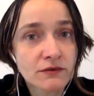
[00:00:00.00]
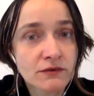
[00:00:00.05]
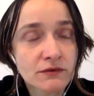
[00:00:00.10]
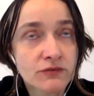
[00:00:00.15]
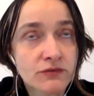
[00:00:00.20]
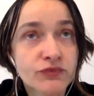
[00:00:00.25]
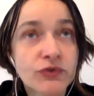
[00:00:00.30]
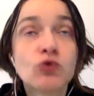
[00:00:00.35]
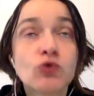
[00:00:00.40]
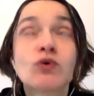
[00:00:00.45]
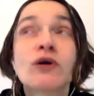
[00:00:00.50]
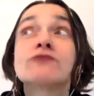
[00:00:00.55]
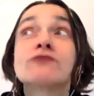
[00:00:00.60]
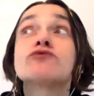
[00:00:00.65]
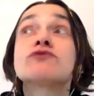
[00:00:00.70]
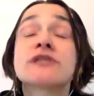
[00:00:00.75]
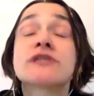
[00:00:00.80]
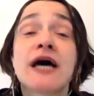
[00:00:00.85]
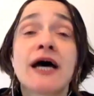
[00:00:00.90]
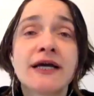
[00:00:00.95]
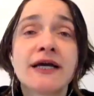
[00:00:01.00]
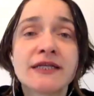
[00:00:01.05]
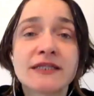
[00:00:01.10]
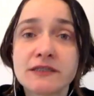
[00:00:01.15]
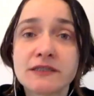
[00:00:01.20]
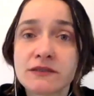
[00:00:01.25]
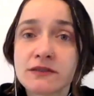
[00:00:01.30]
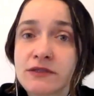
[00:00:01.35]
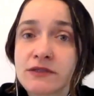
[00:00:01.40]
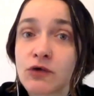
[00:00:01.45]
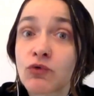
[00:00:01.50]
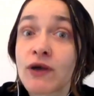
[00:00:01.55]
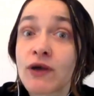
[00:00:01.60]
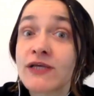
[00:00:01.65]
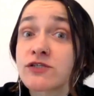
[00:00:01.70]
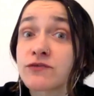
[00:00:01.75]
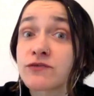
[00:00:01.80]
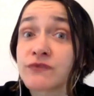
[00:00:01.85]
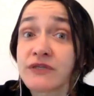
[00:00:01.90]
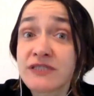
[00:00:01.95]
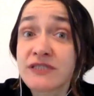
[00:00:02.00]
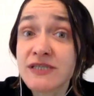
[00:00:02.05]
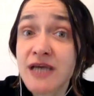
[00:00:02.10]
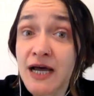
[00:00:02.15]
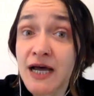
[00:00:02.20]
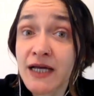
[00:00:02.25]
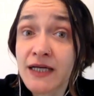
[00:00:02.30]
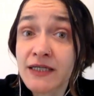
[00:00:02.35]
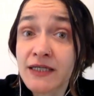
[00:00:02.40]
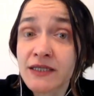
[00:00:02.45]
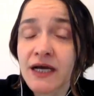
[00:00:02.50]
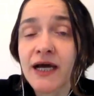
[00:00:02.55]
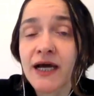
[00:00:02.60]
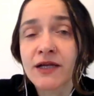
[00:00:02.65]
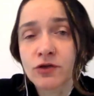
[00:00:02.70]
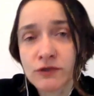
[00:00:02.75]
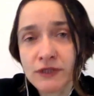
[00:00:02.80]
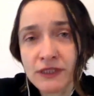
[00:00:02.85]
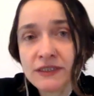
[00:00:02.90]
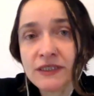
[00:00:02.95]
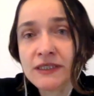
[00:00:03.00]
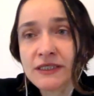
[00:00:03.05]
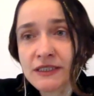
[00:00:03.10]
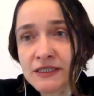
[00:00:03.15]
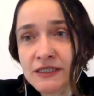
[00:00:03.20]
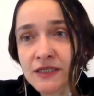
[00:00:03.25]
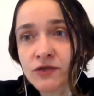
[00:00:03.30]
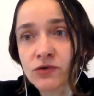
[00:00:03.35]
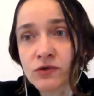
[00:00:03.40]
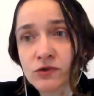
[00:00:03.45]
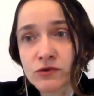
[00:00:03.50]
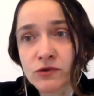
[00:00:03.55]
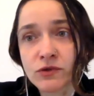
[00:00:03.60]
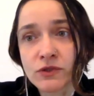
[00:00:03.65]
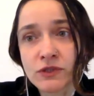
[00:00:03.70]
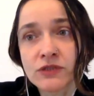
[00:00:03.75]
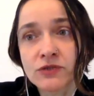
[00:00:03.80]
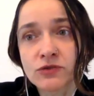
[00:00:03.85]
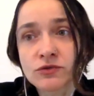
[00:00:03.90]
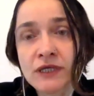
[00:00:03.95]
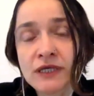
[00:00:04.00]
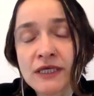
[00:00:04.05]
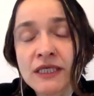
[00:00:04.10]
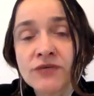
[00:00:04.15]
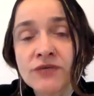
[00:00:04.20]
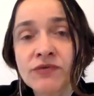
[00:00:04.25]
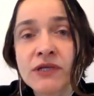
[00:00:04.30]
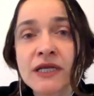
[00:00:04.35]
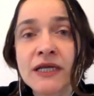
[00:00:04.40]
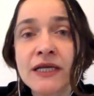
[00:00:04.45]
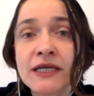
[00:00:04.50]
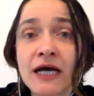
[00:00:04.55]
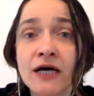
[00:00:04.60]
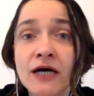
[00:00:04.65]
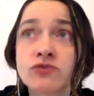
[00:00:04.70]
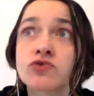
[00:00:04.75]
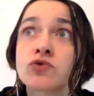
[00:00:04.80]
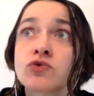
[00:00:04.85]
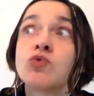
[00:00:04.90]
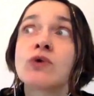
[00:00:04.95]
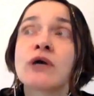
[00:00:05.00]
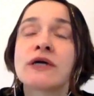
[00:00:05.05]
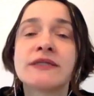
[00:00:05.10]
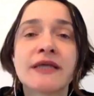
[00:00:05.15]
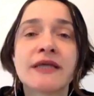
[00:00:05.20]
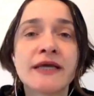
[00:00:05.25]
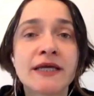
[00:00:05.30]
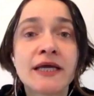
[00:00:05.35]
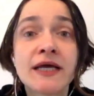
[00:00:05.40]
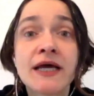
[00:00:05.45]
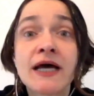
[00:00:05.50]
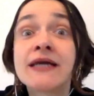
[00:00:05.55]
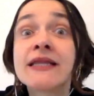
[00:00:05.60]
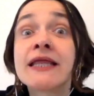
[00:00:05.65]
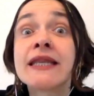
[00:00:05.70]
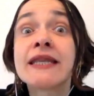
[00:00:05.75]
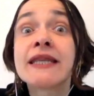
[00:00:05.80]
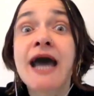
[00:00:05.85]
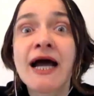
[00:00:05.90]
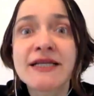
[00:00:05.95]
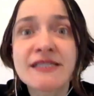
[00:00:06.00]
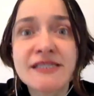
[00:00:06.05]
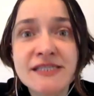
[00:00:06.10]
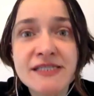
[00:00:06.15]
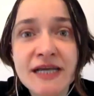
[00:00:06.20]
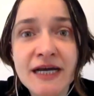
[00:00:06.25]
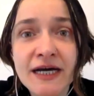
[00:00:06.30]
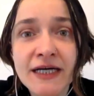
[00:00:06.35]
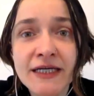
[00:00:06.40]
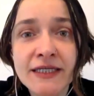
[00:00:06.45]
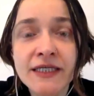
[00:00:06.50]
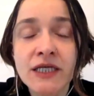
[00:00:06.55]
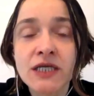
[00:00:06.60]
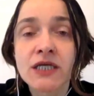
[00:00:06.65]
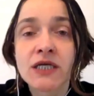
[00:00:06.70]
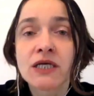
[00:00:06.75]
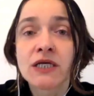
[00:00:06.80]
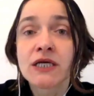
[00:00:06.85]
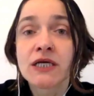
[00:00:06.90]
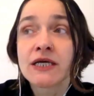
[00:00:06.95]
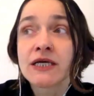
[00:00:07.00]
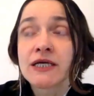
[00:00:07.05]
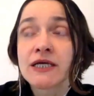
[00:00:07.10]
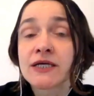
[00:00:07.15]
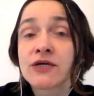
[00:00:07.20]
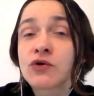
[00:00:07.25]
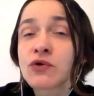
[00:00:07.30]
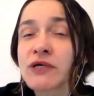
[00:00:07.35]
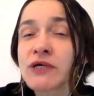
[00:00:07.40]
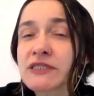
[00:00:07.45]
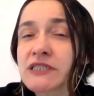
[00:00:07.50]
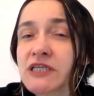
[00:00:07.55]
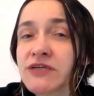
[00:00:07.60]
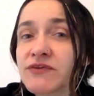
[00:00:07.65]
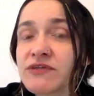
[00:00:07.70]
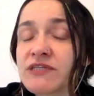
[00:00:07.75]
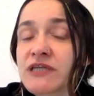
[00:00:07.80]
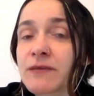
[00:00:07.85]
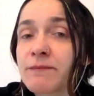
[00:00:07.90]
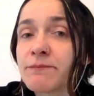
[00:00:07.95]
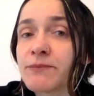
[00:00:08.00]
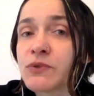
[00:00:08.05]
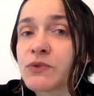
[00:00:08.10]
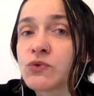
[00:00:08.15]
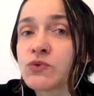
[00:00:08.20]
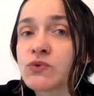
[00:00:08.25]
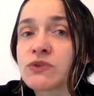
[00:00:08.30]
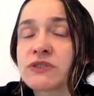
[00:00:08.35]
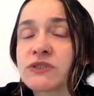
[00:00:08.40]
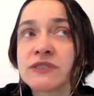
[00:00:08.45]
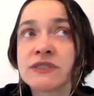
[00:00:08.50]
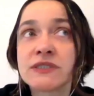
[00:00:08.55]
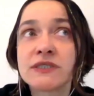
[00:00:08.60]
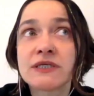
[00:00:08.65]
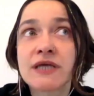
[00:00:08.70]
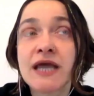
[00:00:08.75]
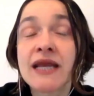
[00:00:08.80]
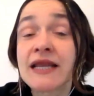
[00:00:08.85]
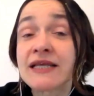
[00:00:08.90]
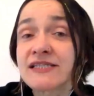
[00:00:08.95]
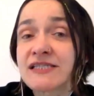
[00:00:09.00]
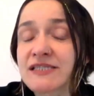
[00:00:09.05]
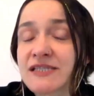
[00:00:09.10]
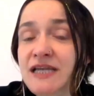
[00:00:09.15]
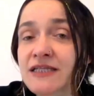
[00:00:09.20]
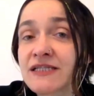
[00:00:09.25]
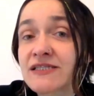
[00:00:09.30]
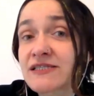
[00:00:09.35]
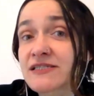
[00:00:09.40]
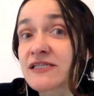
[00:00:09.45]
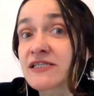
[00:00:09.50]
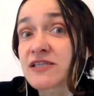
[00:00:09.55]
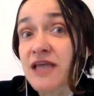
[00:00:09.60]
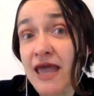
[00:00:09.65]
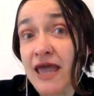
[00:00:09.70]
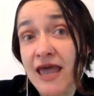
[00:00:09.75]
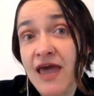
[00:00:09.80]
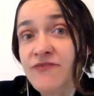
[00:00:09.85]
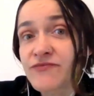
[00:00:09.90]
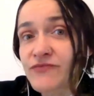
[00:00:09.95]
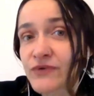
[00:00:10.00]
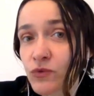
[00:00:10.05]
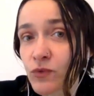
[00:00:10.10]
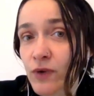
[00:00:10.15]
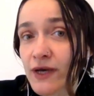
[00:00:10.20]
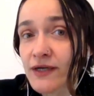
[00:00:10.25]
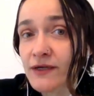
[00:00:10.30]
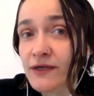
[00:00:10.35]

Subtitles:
If you look outside, the rays of the sun, I know that in India you're going into the evening now, so look at the night sky. Creativity and beauty and aesthetics is everywhere.